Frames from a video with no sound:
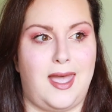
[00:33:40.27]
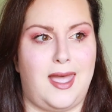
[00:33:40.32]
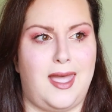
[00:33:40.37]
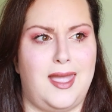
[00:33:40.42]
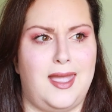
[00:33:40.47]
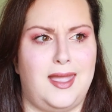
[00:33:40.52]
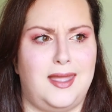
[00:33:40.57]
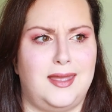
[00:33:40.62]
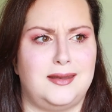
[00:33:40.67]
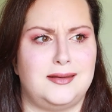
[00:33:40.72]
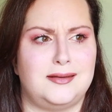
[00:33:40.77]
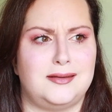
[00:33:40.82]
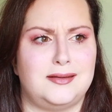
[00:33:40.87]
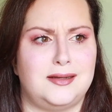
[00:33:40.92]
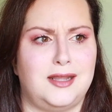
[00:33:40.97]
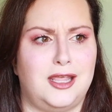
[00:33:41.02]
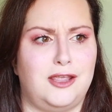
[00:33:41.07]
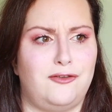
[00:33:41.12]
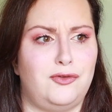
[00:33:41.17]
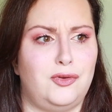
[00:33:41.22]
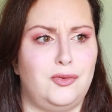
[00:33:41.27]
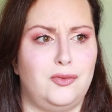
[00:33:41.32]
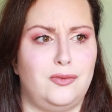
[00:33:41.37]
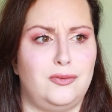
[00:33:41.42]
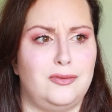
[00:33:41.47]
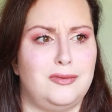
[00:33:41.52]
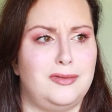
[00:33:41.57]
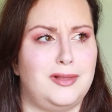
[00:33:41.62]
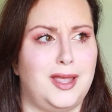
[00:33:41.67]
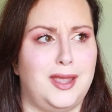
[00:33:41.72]
and if
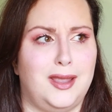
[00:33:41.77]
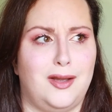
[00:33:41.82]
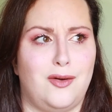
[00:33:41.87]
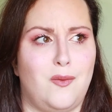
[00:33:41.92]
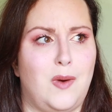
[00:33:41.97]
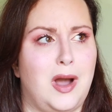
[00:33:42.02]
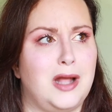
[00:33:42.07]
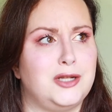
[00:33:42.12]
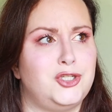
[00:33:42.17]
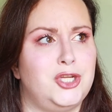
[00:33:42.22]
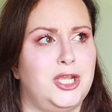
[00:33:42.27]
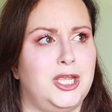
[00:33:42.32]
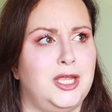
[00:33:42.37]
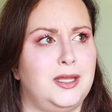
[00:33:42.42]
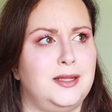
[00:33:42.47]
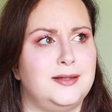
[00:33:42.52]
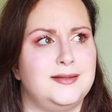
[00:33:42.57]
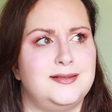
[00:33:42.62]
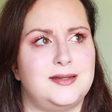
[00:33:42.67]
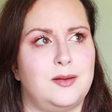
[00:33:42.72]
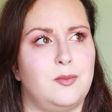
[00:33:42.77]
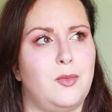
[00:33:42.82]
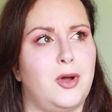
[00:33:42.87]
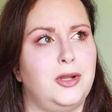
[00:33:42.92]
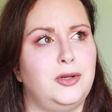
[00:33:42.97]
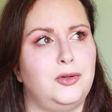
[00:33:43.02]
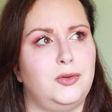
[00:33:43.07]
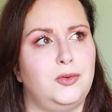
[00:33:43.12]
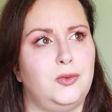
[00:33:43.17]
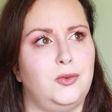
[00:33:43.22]
you like watching
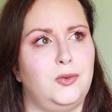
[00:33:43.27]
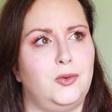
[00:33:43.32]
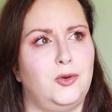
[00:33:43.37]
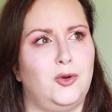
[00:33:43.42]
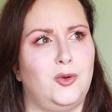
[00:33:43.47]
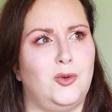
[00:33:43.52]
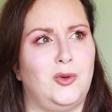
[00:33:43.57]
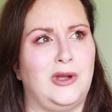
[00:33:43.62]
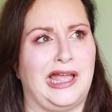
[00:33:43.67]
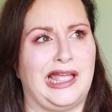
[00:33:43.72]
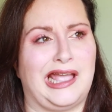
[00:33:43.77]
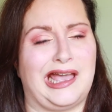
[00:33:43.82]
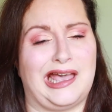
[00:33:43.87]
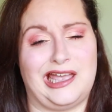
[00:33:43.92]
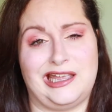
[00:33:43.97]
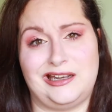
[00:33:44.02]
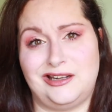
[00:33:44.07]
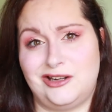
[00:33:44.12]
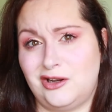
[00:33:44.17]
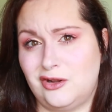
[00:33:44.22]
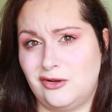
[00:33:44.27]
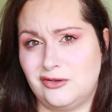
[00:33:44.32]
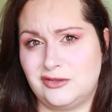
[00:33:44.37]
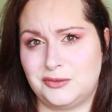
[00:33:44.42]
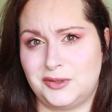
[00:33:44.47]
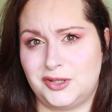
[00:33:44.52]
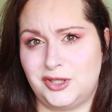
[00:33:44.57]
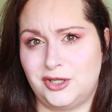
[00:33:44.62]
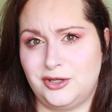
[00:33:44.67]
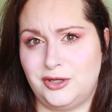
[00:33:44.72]
someone who kind of
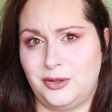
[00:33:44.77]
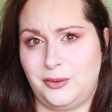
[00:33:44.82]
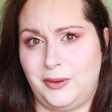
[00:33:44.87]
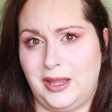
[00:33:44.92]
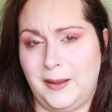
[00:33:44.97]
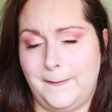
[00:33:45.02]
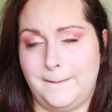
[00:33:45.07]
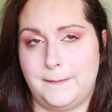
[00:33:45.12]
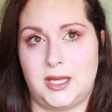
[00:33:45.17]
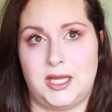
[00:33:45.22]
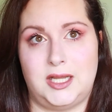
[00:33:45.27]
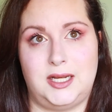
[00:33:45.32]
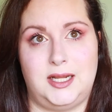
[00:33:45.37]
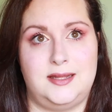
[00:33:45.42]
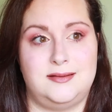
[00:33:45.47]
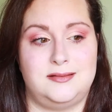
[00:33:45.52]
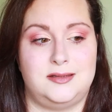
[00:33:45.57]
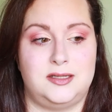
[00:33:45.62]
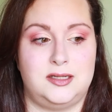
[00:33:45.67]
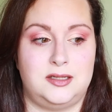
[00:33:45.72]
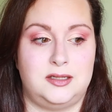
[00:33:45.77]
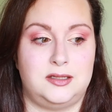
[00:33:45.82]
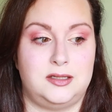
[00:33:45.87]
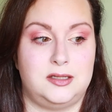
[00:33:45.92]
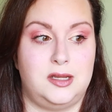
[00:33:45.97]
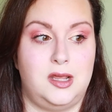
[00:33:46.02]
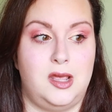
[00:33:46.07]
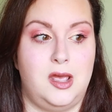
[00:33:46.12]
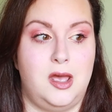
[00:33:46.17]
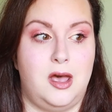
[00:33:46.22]
knows what they're doing but
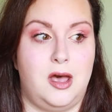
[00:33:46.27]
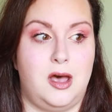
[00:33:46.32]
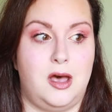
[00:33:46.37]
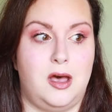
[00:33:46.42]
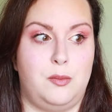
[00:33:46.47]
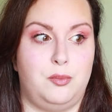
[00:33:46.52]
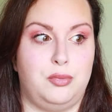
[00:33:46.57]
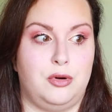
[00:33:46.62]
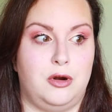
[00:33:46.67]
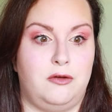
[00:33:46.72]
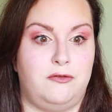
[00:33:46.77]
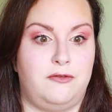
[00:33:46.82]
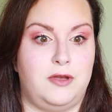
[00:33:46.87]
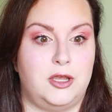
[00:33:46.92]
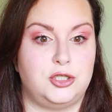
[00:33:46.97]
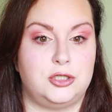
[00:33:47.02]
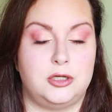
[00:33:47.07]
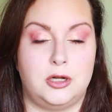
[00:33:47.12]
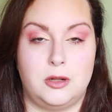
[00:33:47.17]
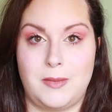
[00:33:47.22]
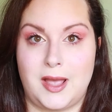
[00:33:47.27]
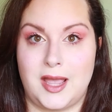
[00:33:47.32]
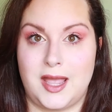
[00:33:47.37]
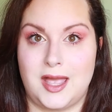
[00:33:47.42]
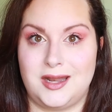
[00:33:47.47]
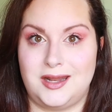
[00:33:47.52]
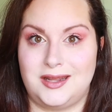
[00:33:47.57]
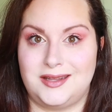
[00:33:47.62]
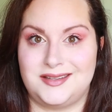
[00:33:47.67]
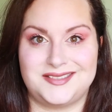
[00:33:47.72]
isn't a professional by
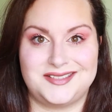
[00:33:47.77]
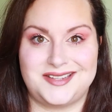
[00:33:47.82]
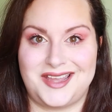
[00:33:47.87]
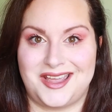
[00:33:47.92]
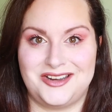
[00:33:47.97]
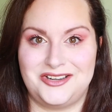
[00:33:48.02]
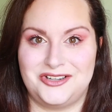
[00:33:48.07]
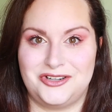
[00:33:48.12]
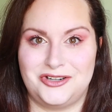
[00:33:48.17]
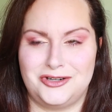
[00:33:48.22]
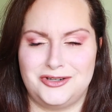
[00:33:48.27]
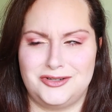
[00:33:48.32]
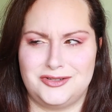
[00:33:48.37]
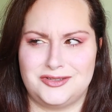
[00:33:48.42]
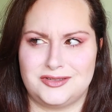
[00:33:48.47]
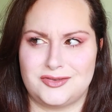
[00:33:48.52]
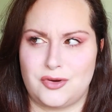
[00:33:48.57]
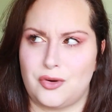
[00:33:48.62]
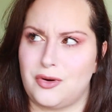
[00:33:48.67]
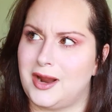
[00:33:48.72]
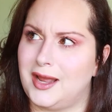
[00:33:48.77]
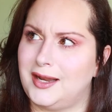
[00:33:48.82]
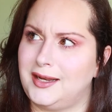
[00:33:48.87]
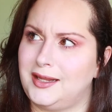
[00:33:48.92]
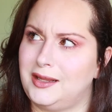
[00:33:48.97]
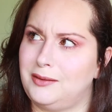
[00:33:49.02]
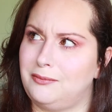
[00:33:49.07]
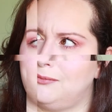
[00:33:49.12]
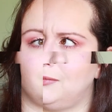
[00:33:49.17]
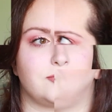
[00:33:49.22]
any standards or
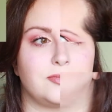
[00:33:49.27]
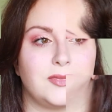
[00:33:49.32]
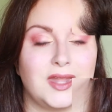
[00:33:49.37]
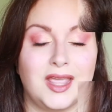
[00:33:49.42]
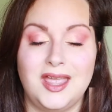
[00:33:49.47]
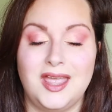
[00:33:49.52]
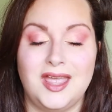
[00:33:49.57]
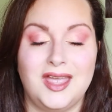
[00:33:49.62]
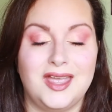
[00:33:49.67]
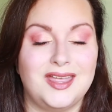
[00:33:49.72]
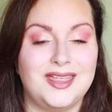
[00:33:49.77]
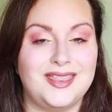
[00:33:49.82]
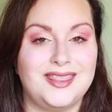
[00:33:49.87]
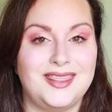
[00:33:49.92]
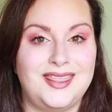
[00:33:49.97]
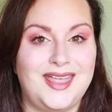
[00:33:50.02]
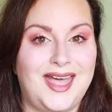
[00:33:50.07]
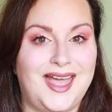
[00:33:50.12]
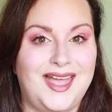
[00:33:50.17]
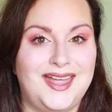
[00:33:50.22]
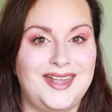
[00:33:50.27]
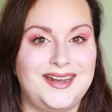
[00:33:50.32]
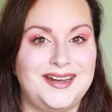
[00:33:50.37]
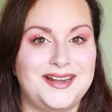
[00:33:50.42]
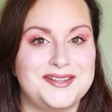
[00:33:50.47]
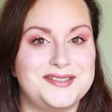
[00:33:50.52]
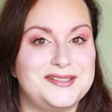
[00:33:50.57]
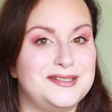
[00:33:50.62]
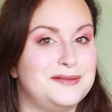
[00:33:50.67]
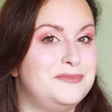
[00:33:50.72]
any means,
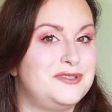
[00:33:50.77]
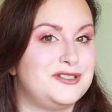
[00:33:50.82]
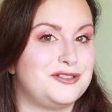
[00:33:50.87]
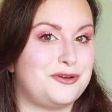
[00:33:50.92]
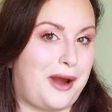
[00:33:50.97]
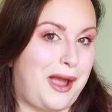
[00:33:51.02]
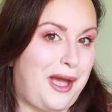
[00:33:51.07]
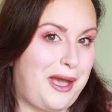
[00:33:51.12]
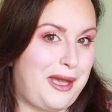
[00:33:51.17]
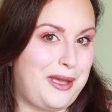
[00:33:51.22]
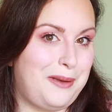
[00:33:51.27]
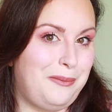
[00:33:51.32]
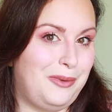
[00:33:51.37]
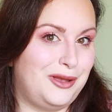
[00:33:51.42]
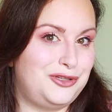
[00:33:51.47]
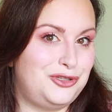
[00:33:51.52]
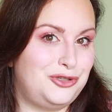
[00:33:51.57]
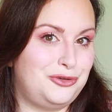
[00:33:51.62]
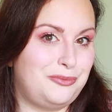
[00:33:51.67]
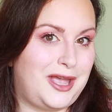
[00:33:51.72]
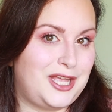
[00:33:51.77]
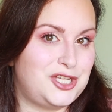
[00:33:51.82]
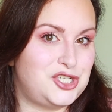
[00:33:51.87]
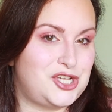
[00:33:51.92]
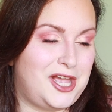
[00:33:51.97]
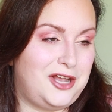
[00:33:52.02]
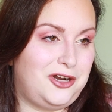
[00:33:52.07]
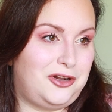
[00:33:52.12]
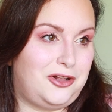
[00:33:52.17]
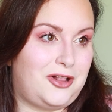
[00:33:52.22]
then subscribe to my
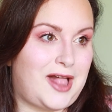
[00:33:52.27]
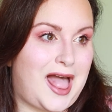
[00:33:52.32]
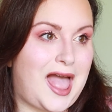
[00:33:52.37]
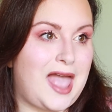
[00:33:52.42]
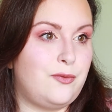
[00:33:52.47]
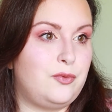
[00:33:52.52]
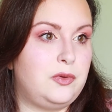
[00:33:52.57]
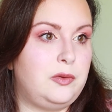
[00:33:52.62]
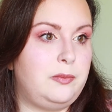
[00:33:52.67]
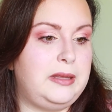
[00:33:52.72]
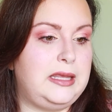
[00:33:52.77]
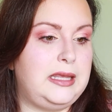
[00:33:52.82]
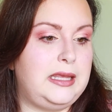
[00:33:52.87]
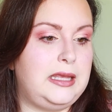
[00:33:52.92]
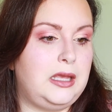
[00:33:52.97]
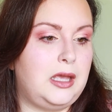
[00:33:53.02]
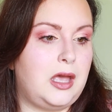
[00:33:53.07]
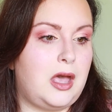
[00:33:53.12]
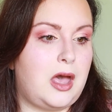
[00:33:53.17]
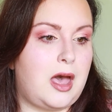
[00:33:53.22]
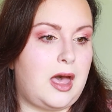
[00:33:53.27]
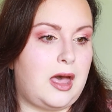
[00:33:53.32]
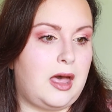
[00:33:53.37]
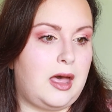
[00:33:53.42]
channel. I will be